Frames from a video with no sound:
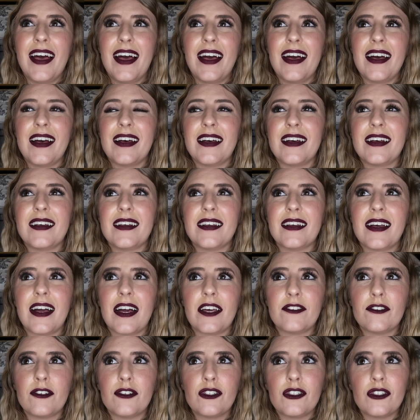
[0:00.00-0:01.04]
Uh,
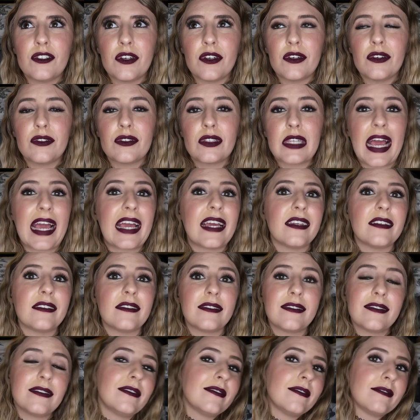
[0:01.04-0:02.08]
other shows, I'm
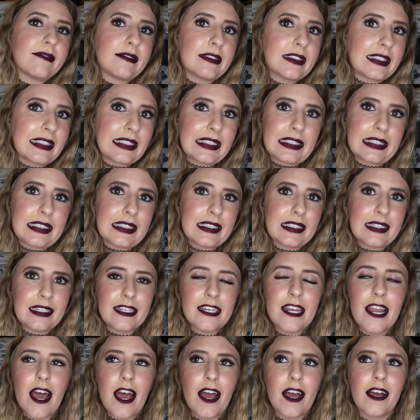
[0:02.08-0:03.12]

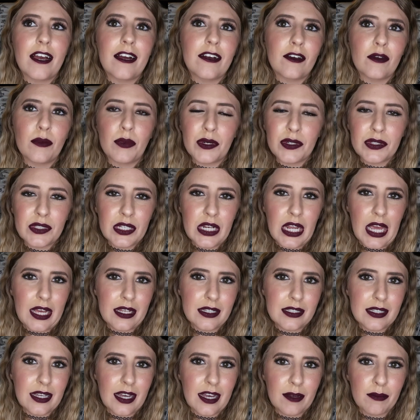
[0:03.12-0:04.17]
not a good person to
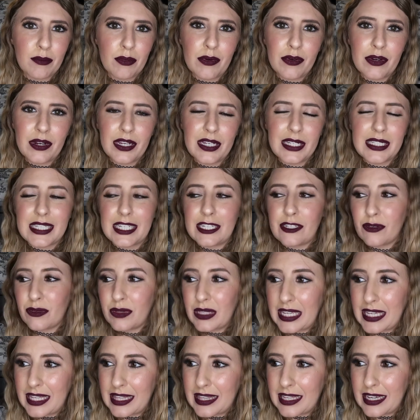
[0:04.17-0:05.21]
ask that. Parades, I
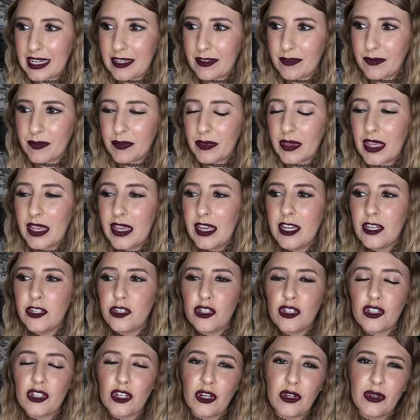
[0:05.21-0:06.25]
don't like them.
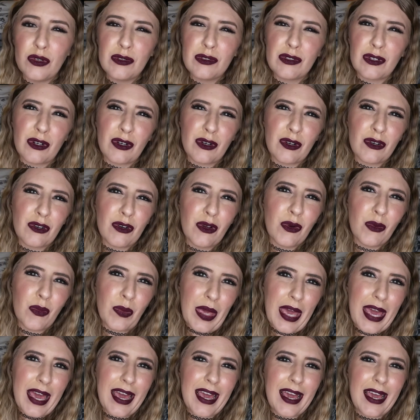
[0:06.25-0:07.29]
Shows are
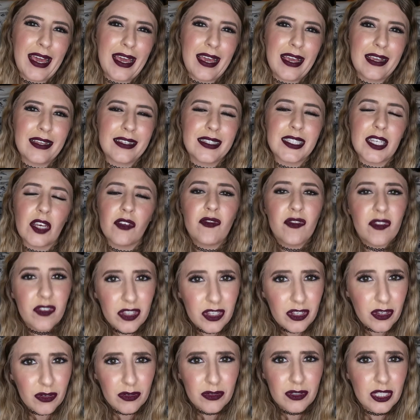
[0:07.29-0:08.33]
okay.
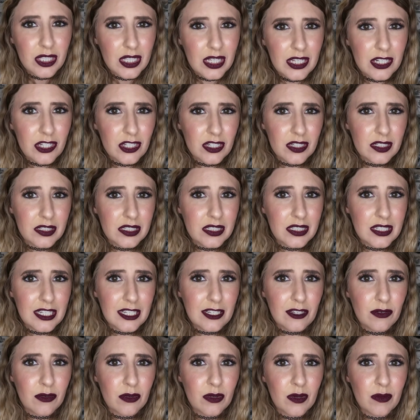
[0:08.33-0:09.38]
Definitely go to the Enchanted
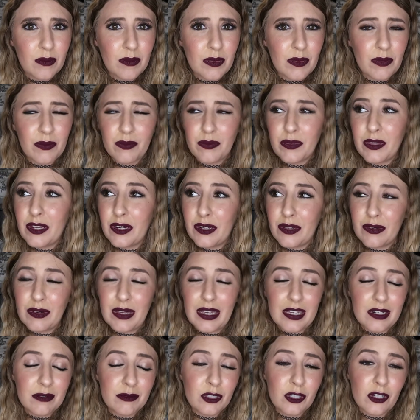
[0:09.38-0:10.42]
Tiki Room. You know,
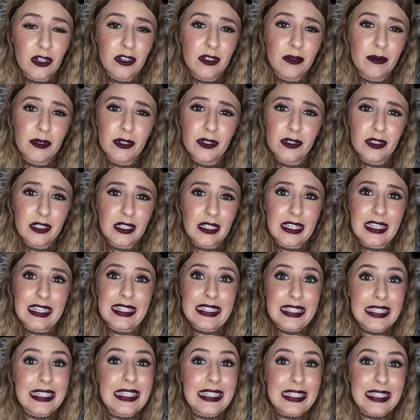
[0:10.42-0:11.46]
animatronic bird
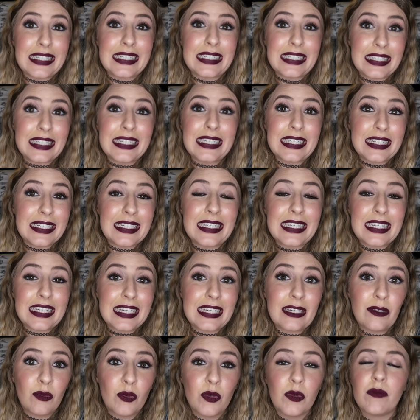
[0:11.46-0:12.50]
singing, Tiki Tiki Tiki
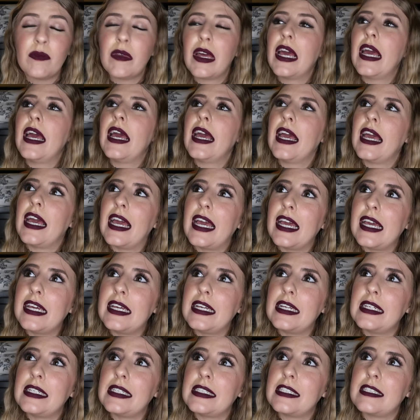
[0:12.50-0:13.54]
Tiki Room
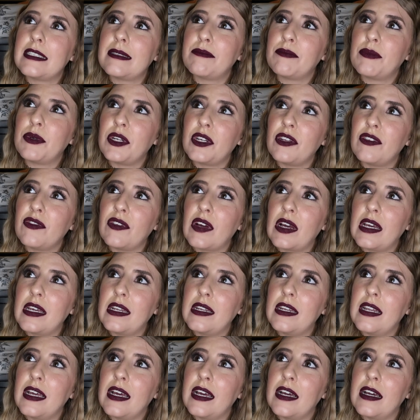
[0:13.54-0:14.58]
is pretty fun.